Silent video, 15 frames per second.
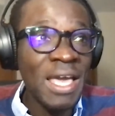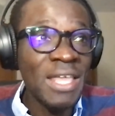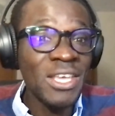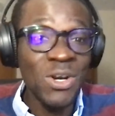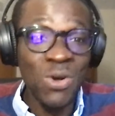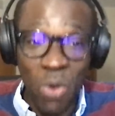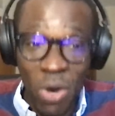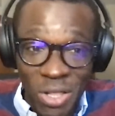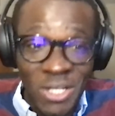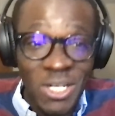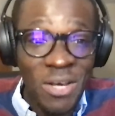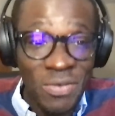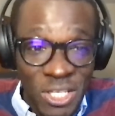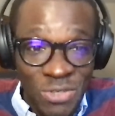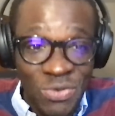and the
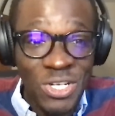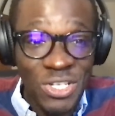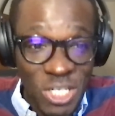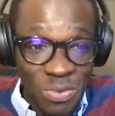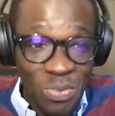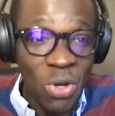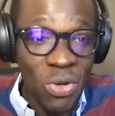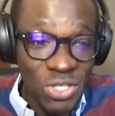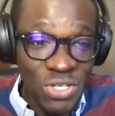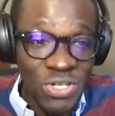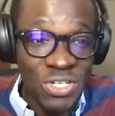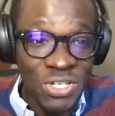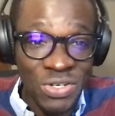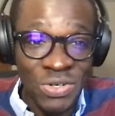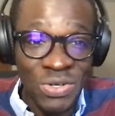quality of these research
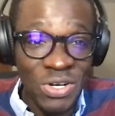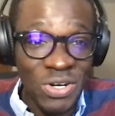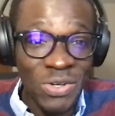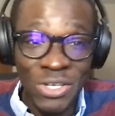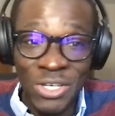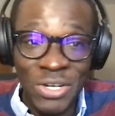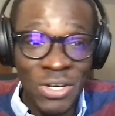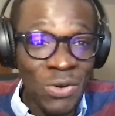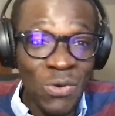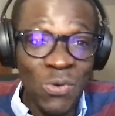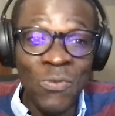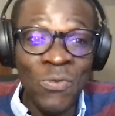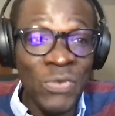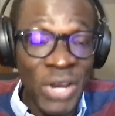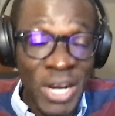posters are, you know,
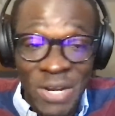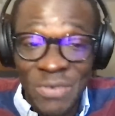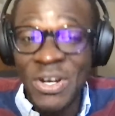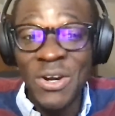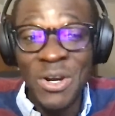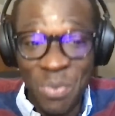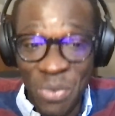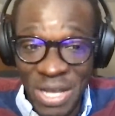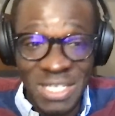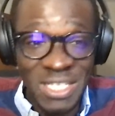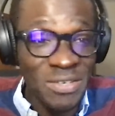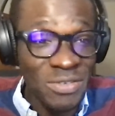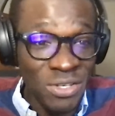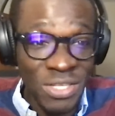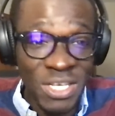very, very
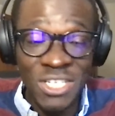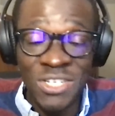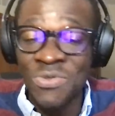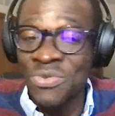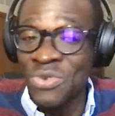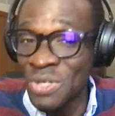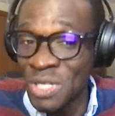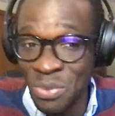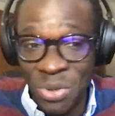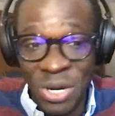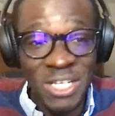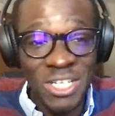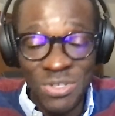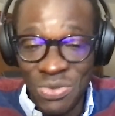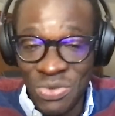impressive. So these are really
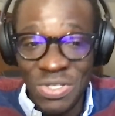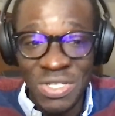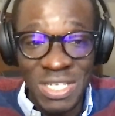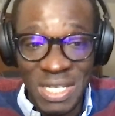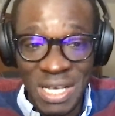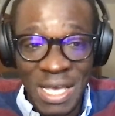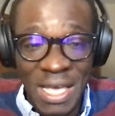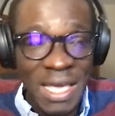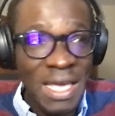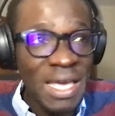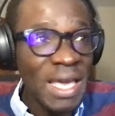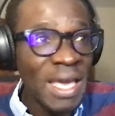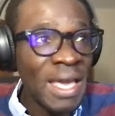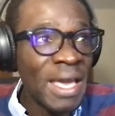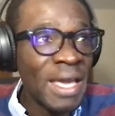bright students.
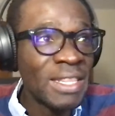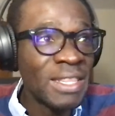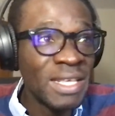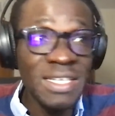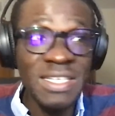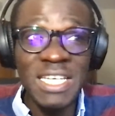And